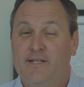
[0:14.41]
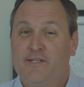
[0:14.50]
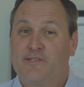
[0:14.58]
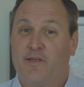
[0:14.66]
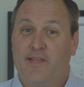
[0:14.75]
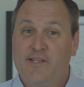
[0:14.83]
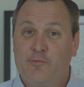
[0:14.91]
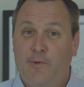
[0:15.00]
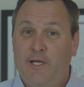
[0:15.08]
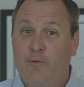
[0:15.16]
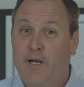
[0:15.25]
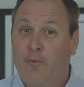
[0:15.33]
So this
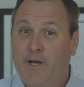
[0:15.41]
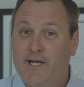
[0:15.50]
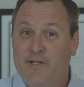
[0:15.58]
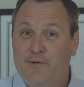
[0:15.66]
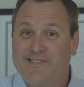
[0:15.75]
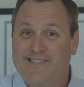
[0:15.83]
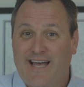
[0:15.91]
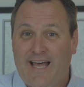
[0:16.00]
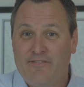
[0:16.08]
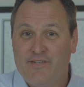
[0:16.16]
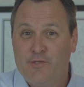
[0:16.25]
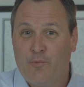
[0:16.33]
week, what I want to do is
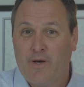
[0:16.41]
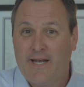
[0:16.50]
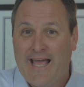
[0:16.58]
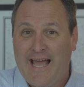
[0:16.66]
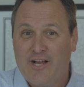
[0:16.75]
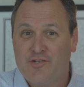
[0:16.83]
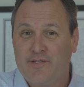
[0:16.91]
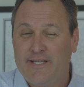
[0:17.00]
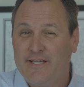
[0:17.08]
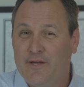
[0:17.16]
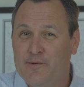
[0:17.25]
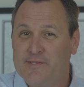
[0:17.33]
dive into what
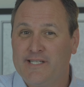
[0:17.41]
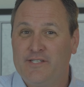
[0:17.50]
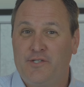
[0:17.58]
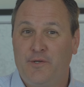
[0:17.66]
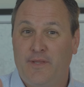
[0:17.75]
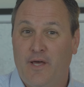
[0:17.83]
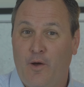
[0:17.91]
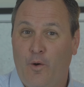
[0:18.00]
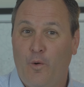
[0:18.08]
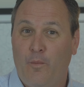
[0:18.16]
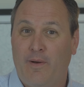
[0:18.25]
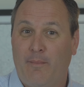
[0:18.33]
actually goes into the
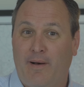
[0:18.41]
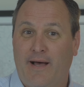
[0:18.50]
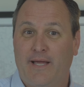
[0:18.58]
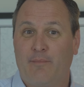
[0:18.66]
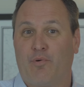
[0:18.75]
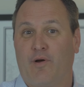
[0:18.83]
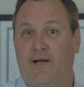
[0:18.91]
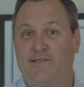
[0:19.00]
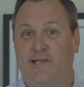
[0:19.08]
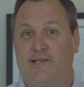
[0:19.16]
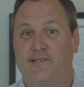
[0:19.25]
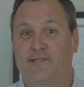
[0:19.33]
home buying
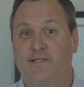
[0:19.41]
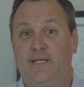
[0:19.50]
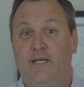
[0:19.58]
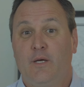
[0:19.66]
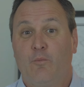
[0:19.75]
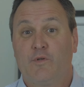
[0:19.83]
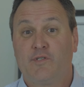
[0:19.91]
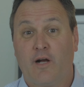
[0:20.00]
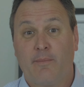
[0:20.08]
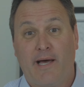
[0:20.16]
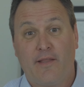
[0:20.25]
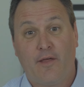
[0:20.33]
process. We'll
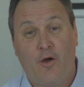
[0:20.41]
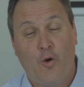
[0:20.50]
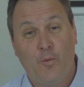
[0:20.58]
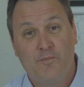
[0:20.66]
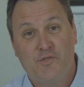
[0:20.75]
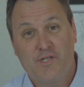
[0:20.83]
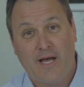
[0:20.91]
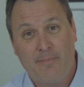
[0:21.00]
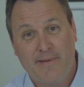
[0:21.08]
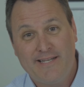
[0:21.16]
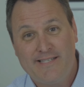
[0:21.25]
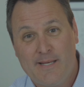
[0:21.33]
talk about the home
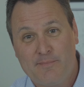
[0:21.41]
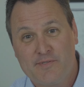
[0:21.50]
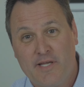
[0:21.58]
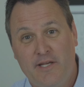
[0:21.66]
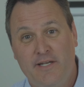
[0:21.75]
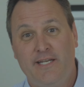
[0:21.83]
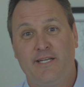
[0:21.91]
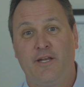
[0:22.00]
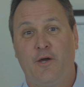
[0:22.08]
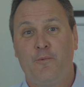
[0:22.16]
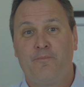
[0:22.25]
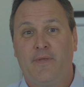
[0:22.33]
shopping tips that you need to
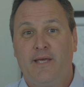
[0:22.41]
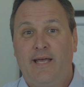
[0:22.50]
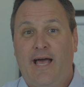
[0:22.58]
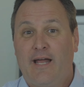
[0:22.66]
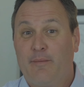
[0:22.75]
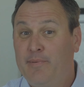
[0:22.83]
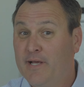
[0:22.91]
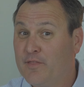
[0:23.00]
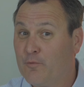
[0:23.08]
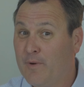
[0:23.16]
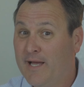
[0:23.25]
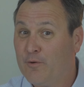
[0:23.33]
know, how to pick
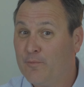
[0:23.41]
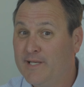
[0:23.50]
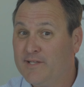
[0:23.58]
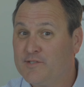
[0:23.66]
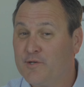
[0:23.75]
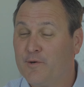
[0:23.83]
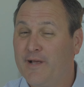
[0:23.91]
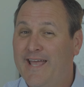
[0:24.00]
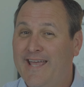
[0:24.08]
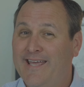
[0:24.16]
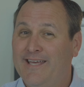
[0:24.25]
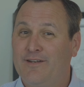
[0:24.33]
the right realtor,
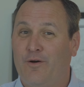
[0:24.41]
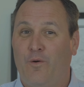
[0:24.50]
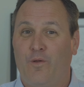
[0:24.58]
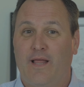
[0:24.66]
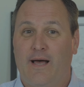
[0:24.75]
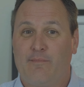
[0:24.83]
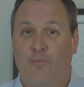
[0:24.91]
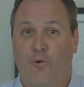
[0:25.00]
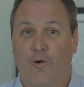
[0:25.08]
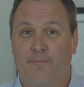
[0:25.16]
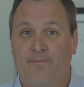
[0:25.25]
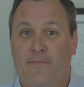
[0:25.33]
and a whole lot more.